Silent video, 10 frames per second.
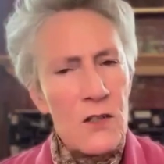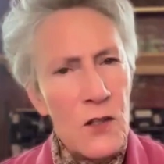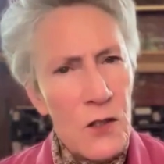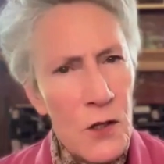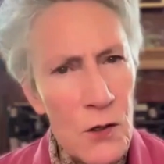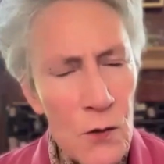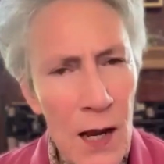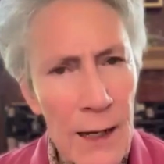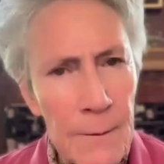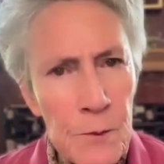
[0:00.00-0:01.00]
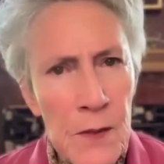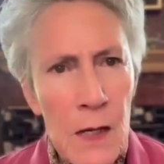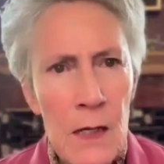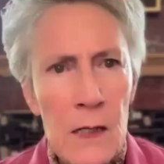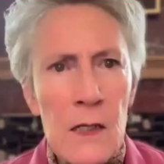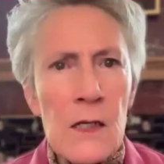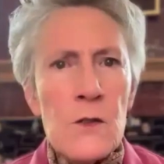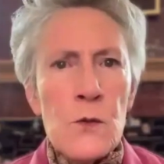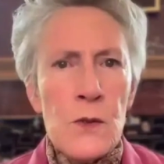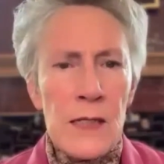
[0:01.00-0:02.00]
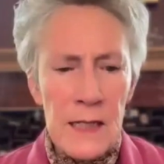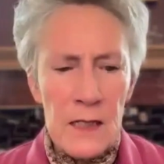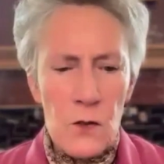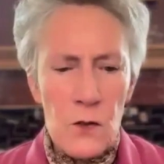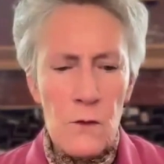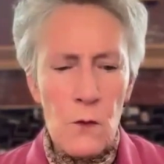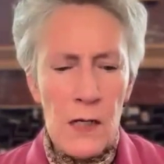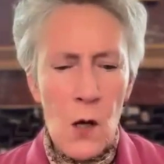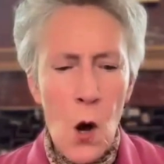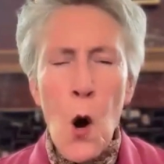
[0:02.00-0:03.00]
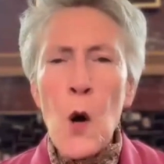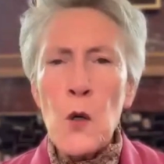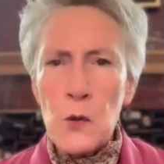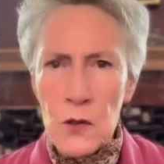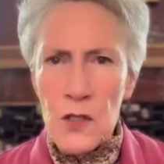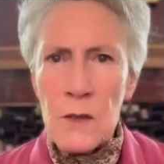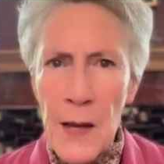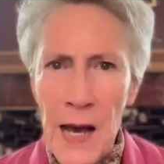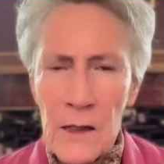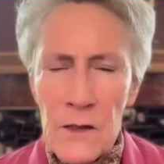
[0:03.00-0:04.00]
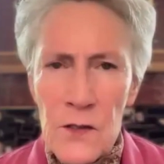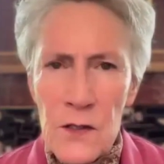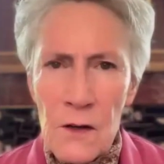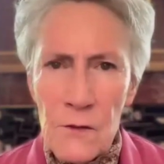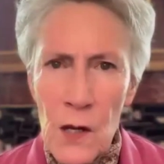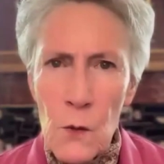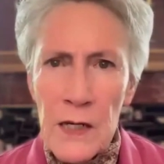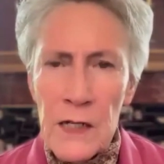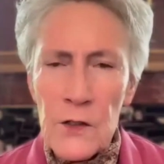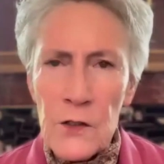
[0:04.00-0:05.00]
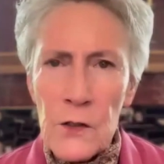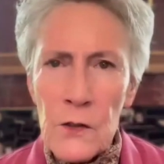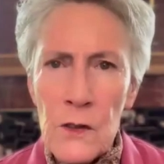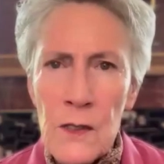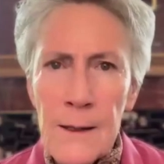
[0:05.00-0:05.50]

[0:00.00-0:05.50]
The third ray is really sort of what holds the balance of ray 1 and 2.